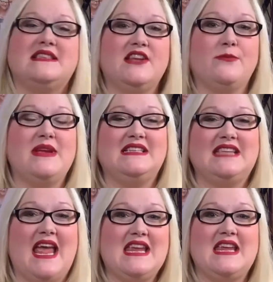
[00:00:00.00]
They're being
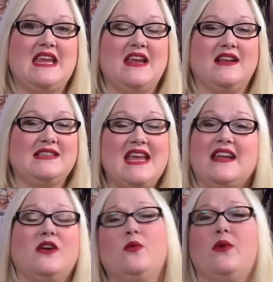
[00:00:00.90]

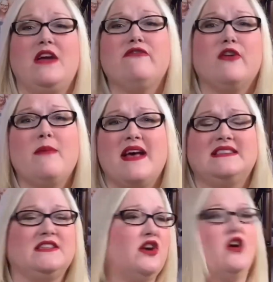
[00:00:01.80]
taken away from
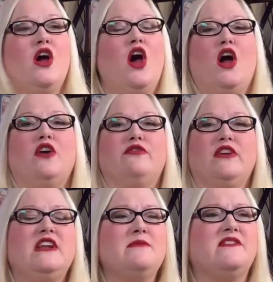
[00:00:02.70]
us and our
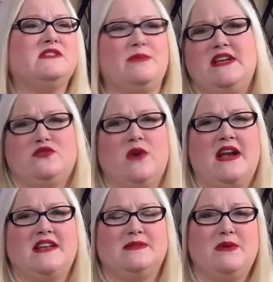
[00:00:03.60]
freedom of speech right
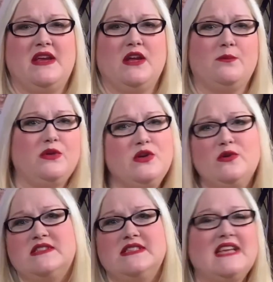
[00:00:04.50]
is being
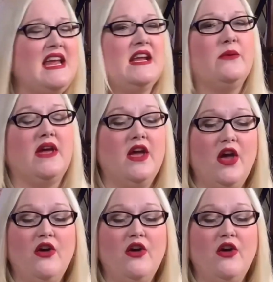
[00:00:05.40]
abused and taken away.